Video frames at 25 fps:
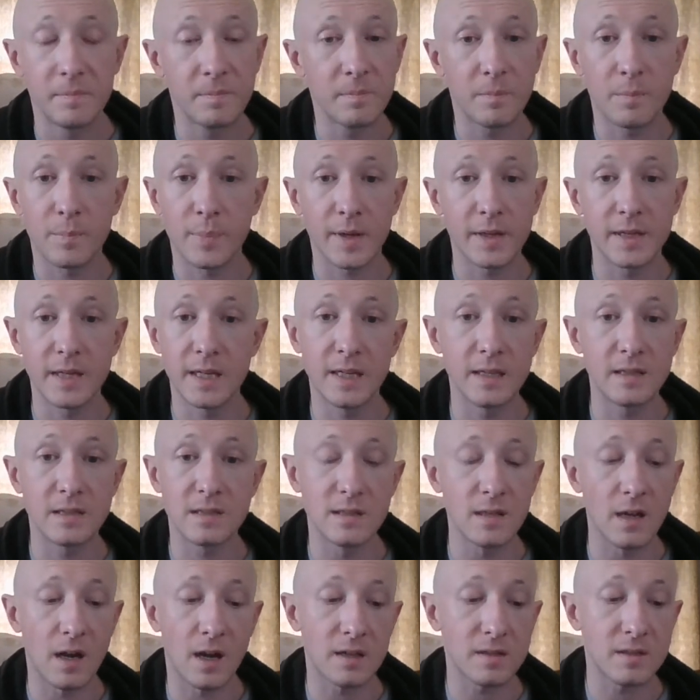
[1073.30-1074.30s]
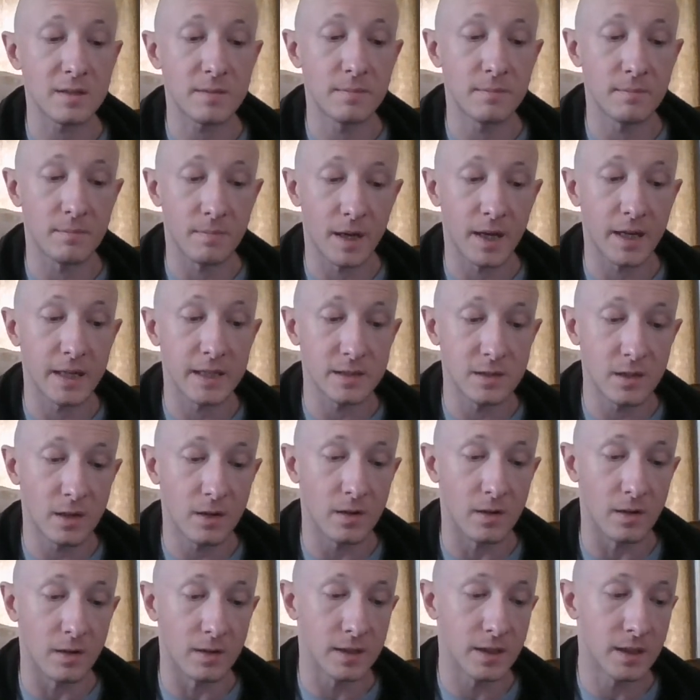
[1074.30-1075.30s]
But he is not my
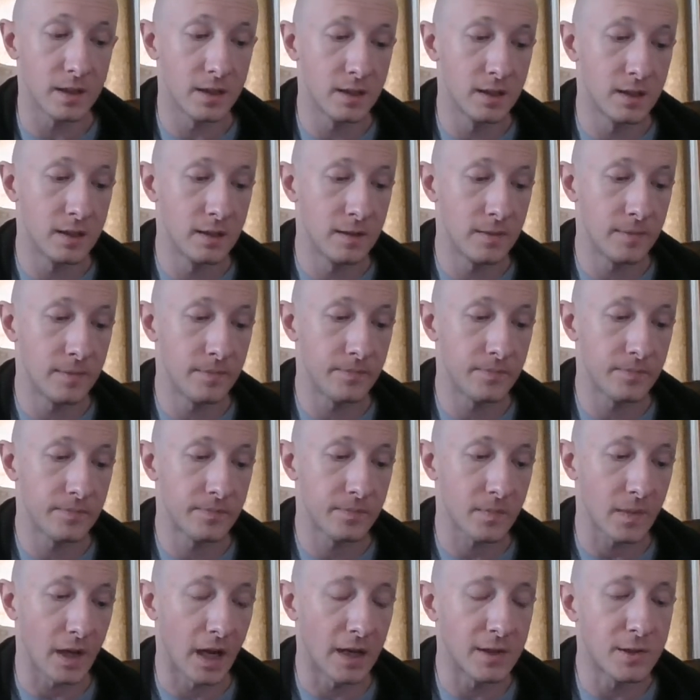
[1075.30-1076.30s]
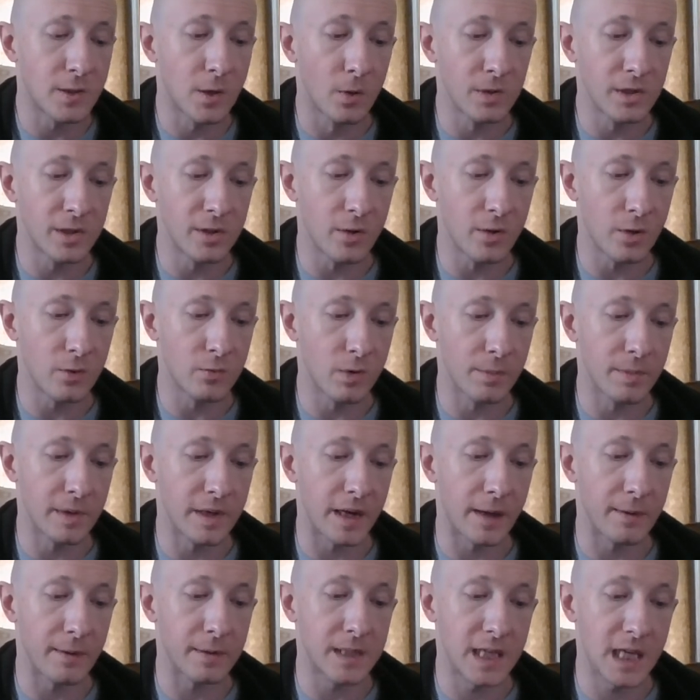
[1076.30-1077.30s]
dog. I told an old woman
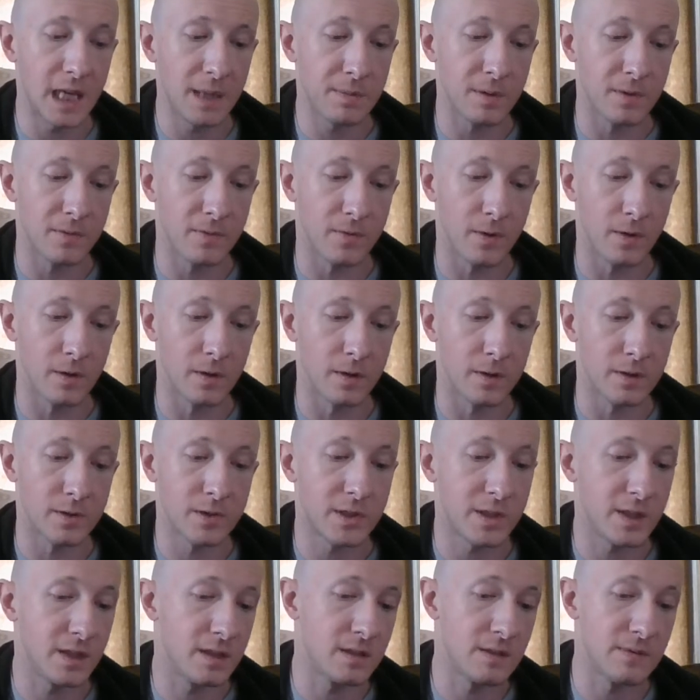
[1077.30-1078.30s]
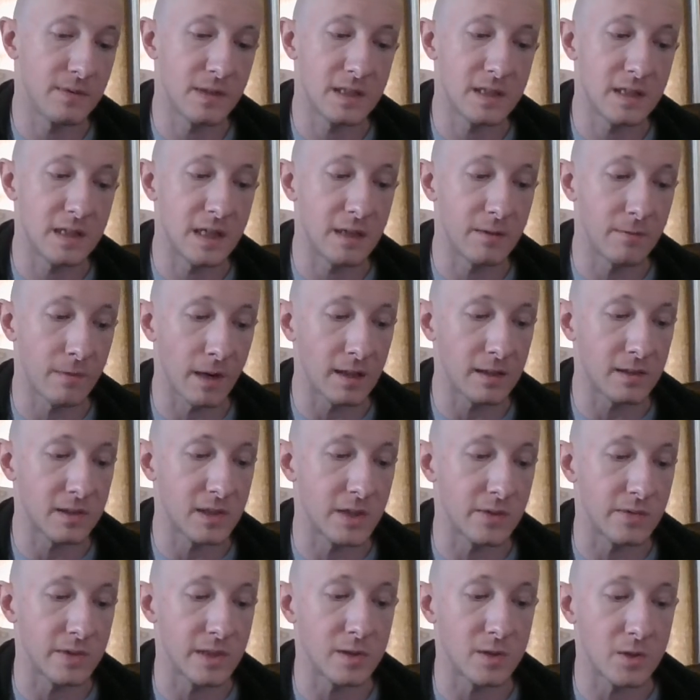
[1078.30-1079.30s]
I would keep it for her. She is visiting
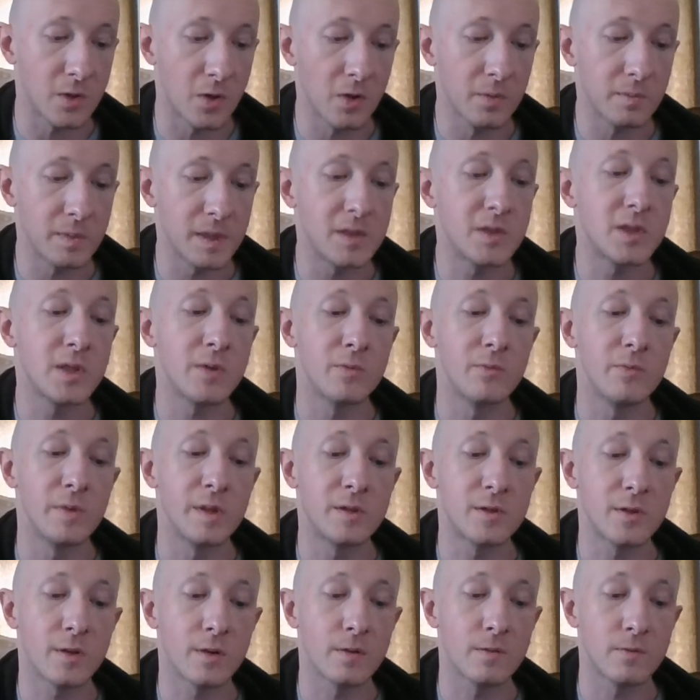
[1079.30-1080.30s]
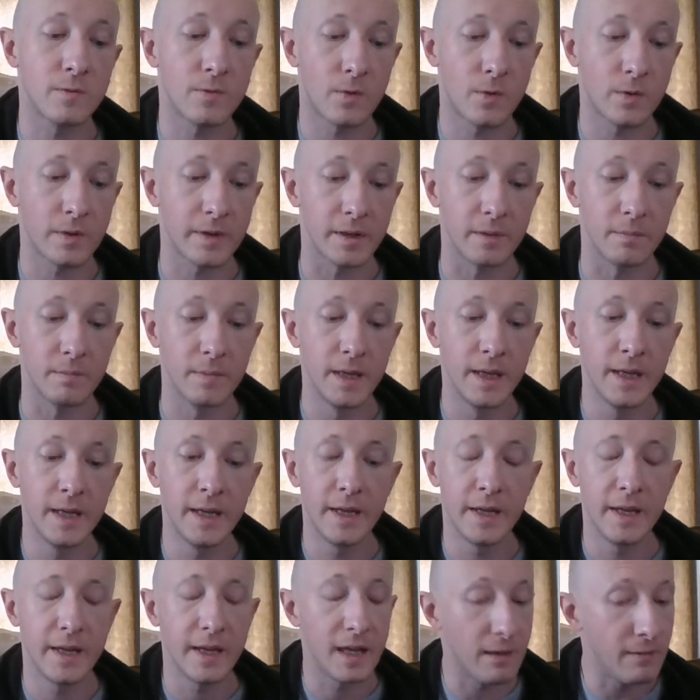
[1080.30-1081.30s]
relatives and told me she would return for him.
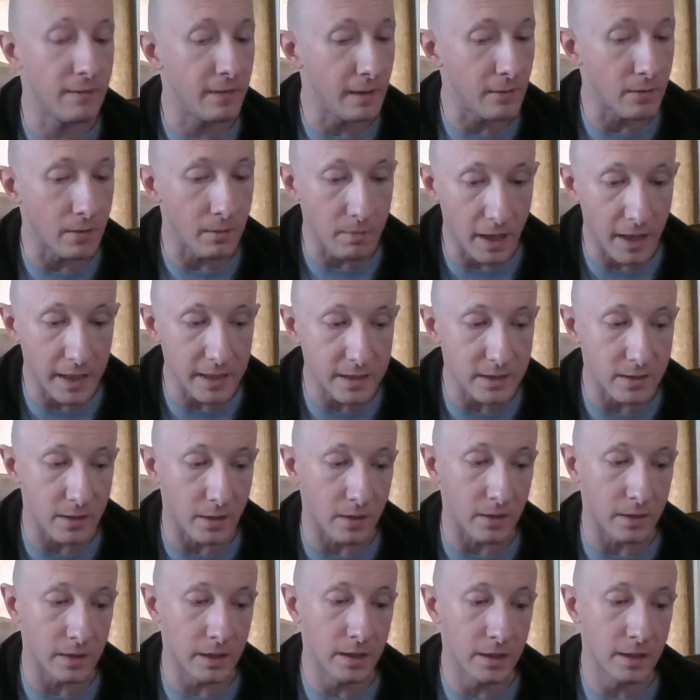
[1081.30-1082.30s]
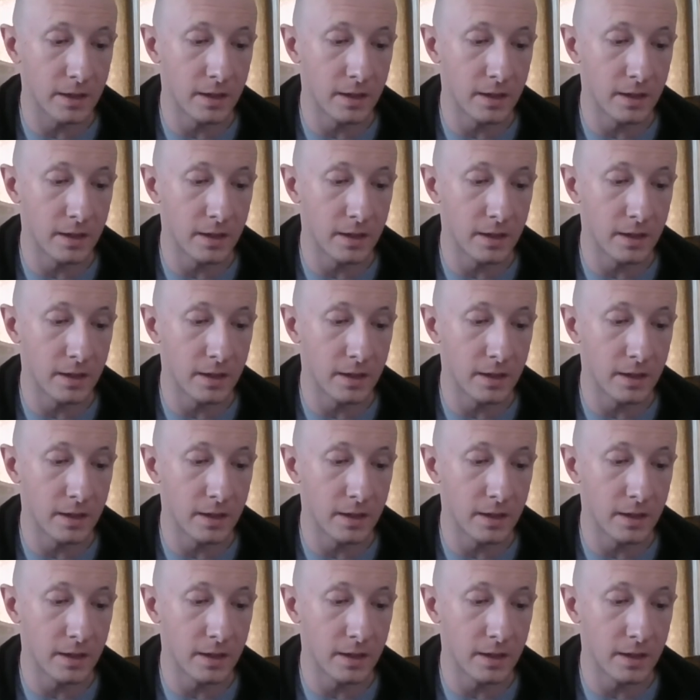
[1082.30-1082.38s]
If he were my dog,